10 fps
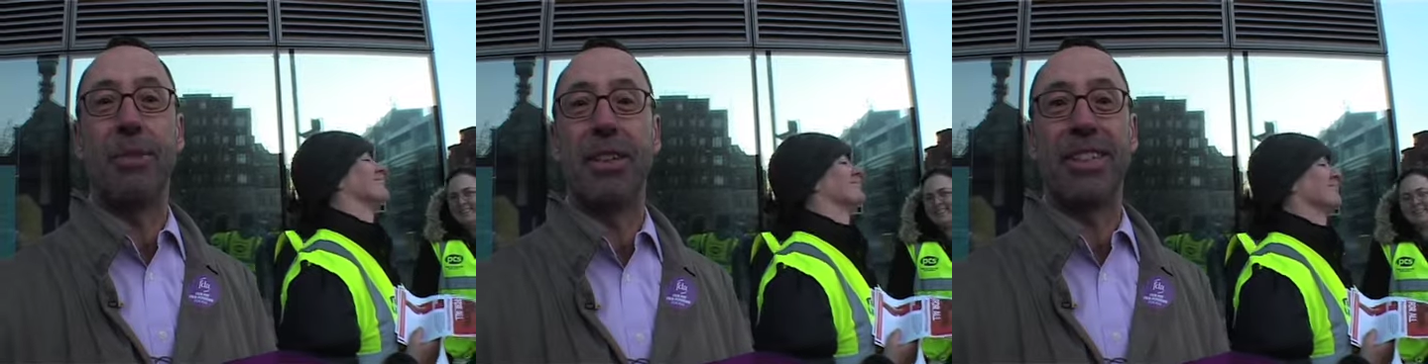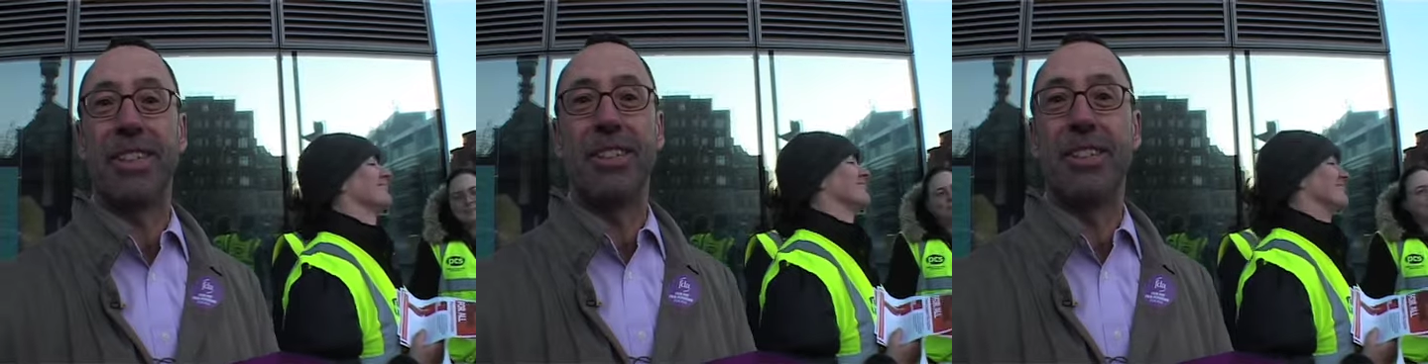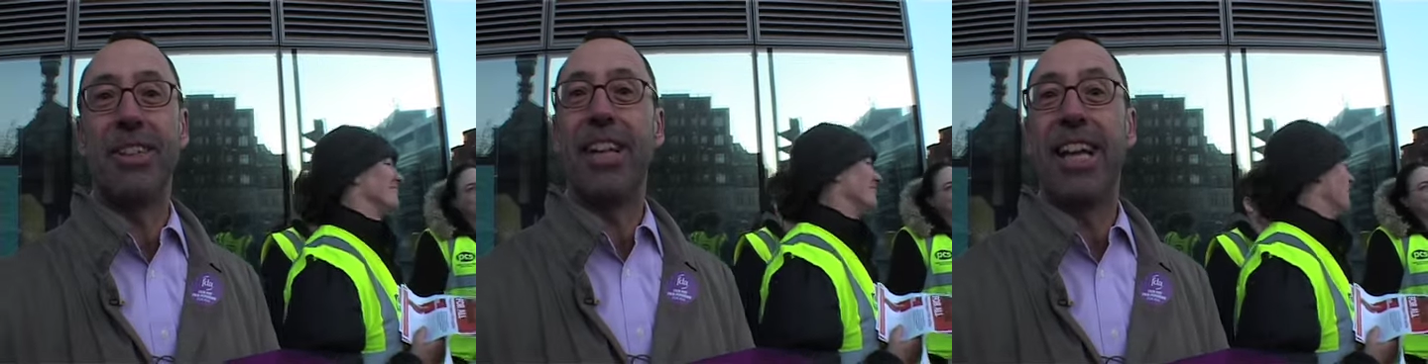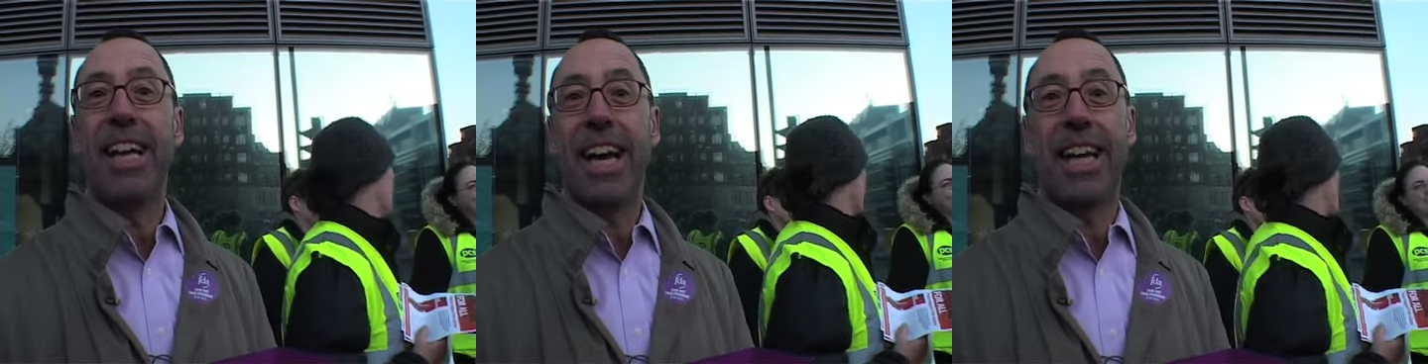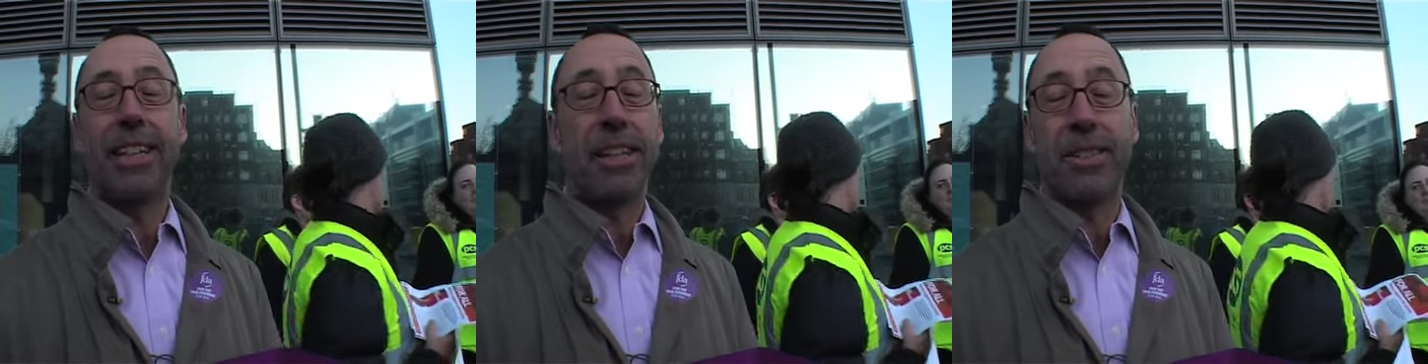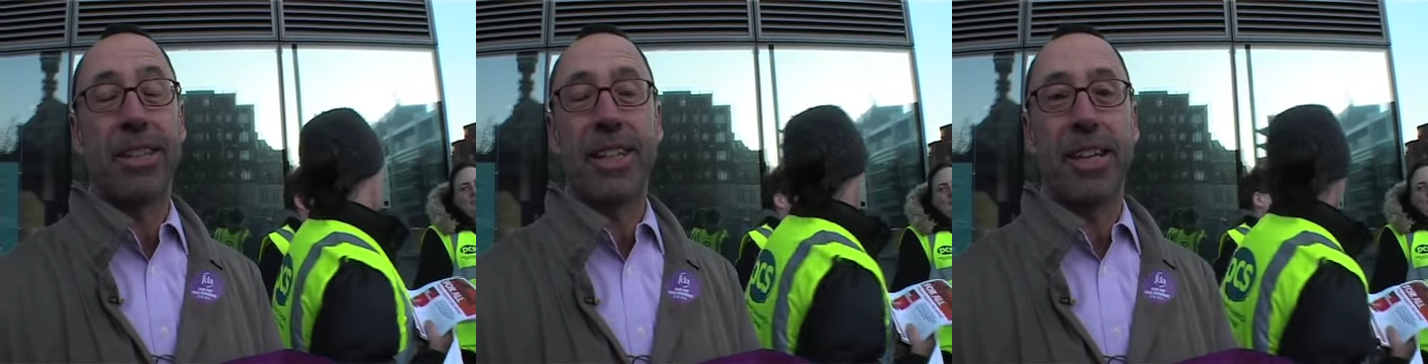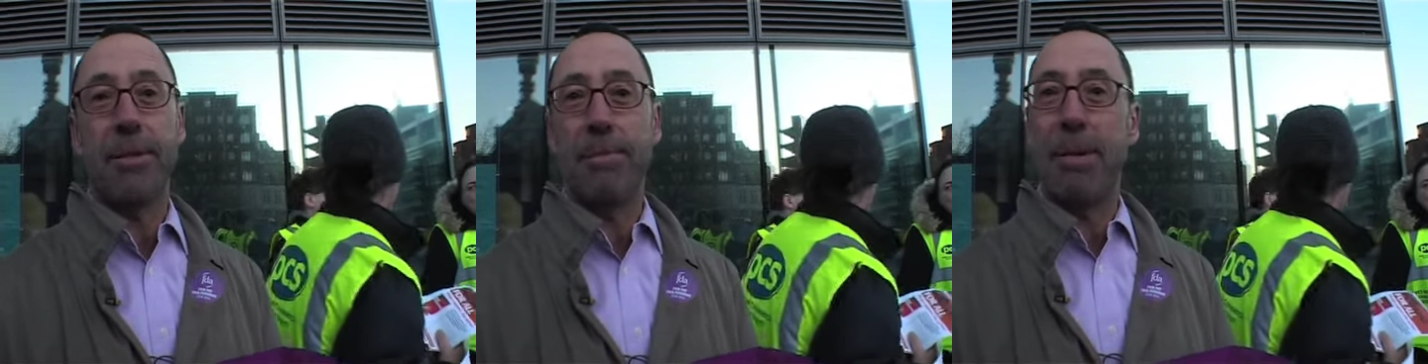Whitehall and those are the
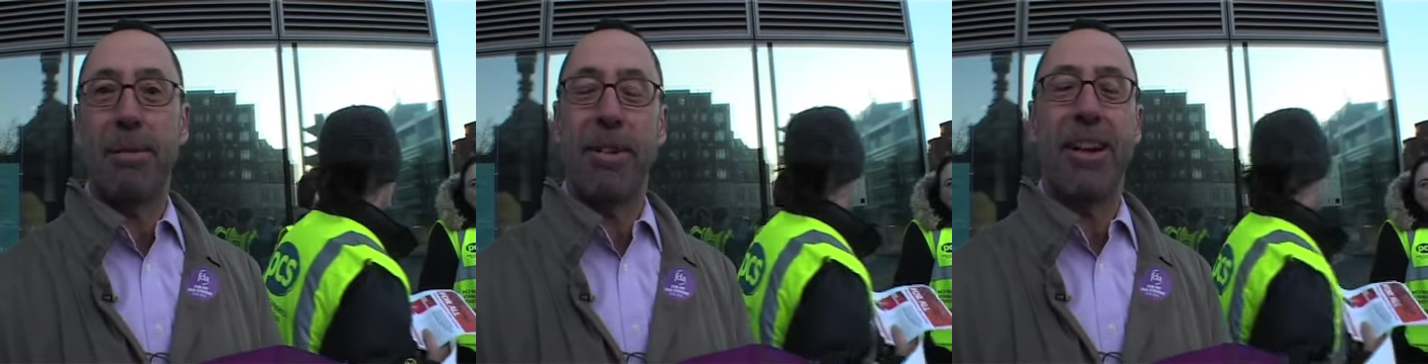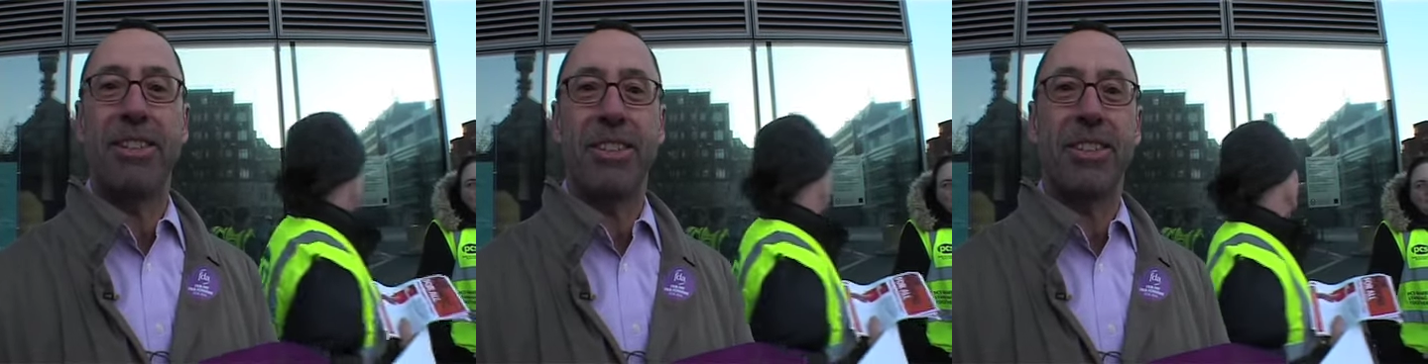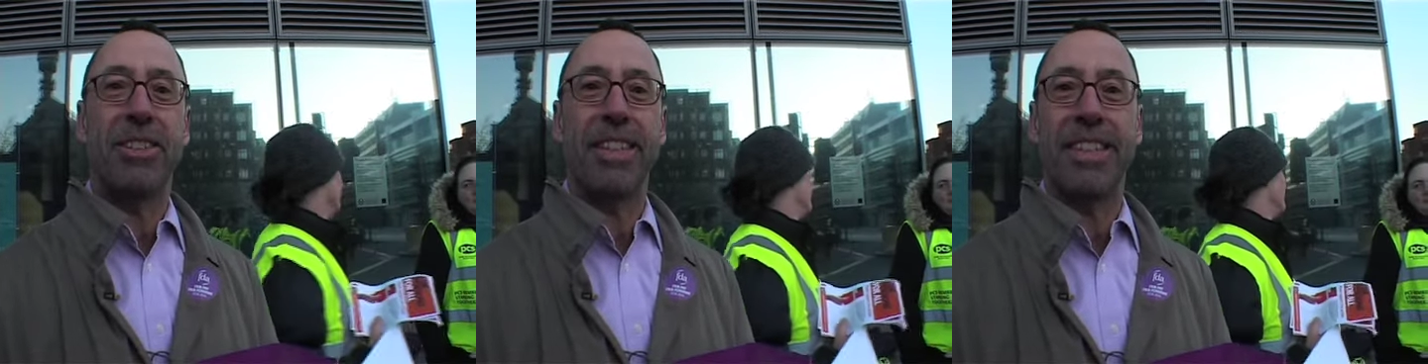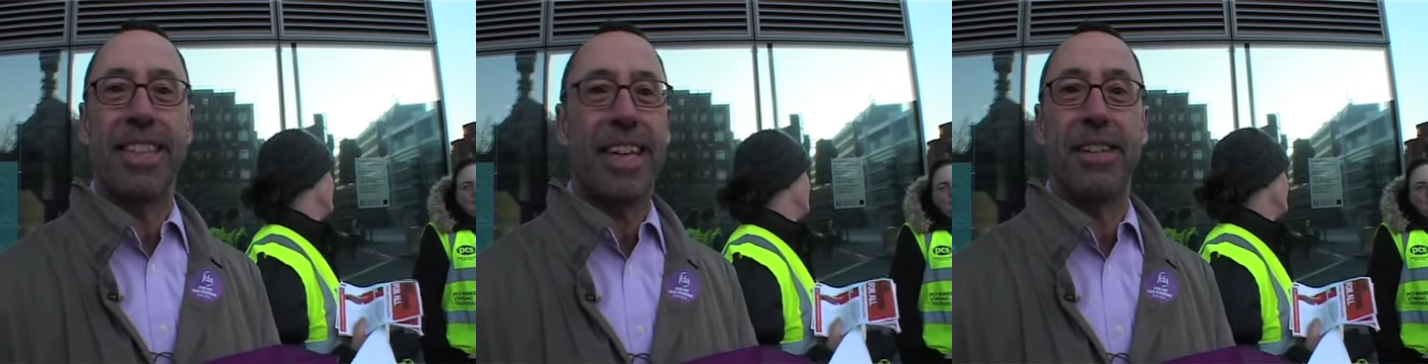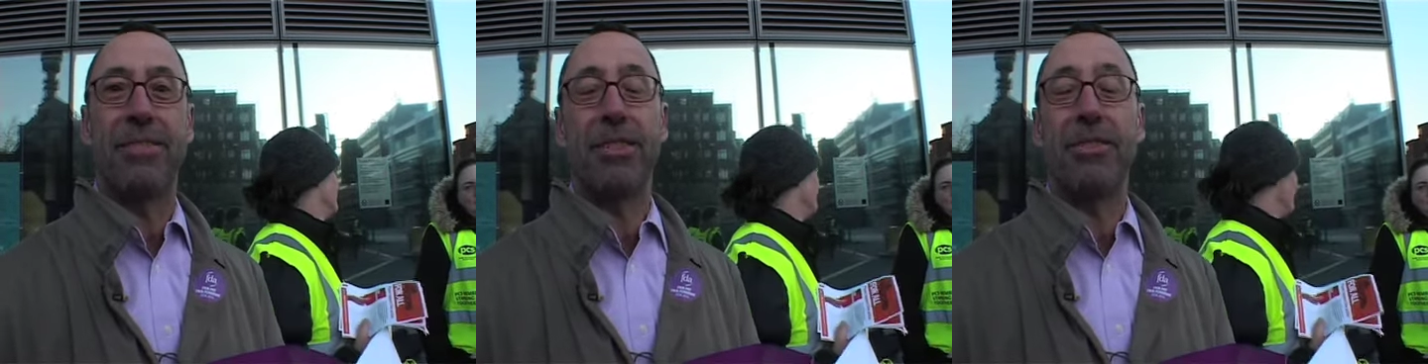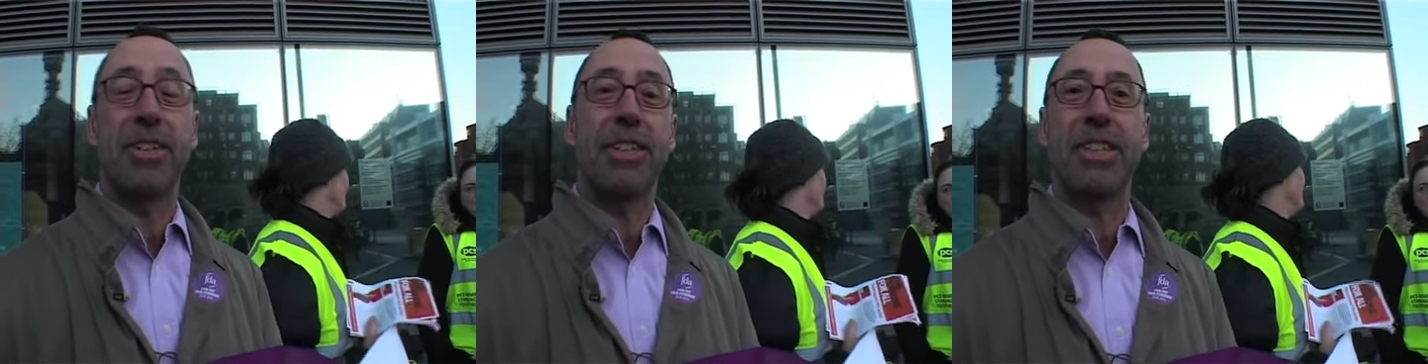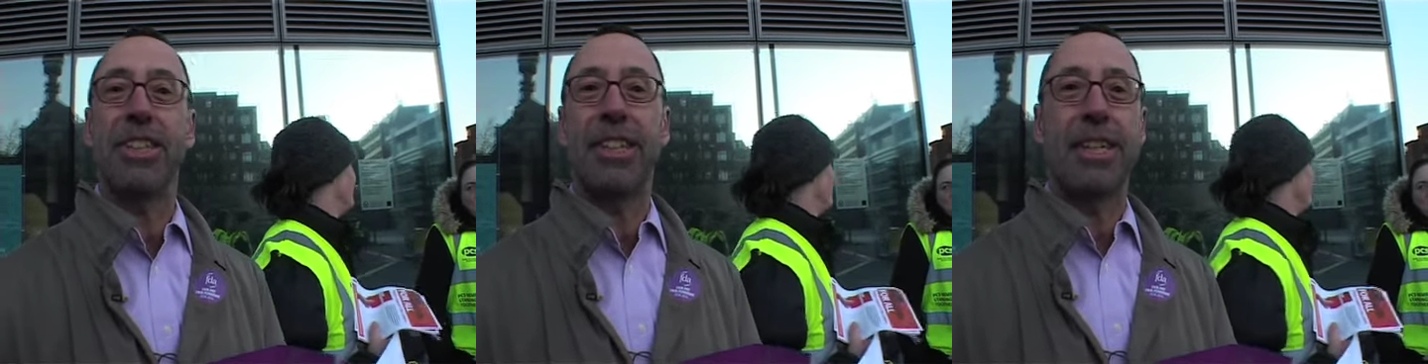kind of people who are out on strike today. For the
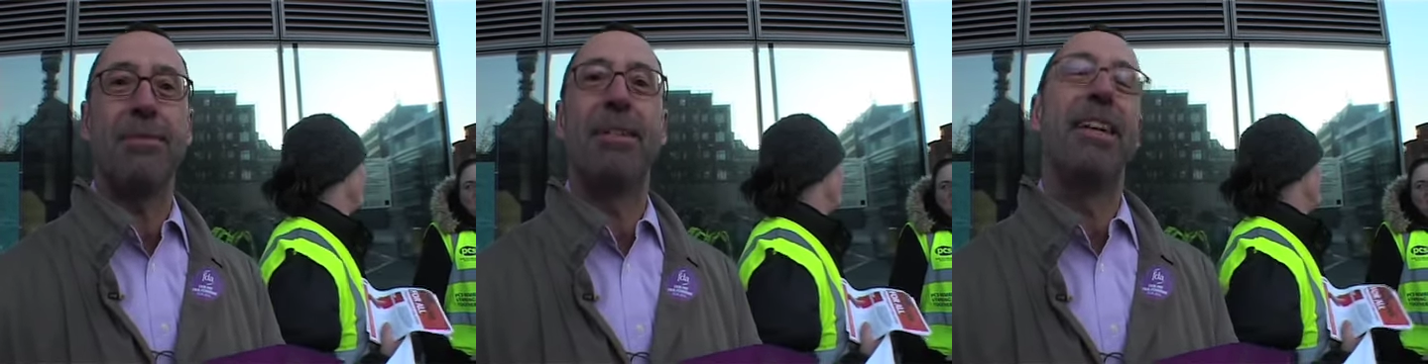first time